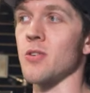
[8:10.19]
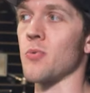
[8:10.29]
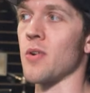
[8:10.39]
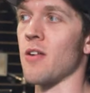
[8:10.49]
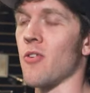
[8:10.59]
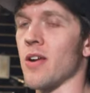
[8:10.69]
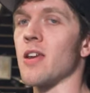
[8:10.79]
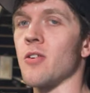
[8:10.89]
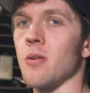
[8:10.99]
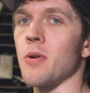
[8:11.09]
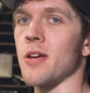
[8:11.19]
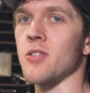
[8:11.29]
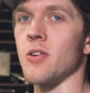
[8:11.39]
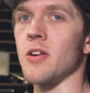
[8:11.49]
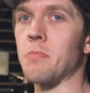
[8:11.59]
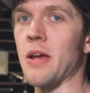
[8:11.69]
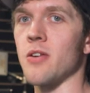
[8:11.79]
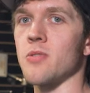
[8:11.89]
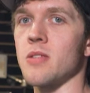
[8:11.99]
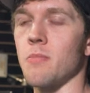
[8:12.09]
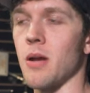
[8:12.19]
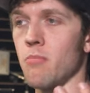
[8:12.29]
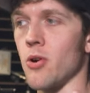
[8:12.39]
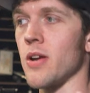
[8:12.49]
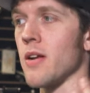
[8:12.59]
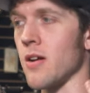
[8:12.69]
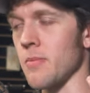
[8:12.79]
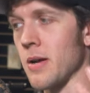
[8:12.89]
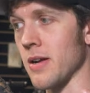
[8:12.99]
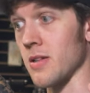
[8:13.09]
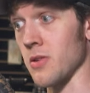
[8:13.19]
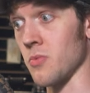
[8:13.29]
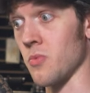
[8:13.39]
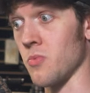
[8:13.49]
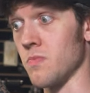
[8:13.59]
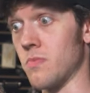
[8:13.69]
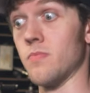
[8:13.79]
so whenever I hear a bike's 30 pounds in my brain, I automatically go,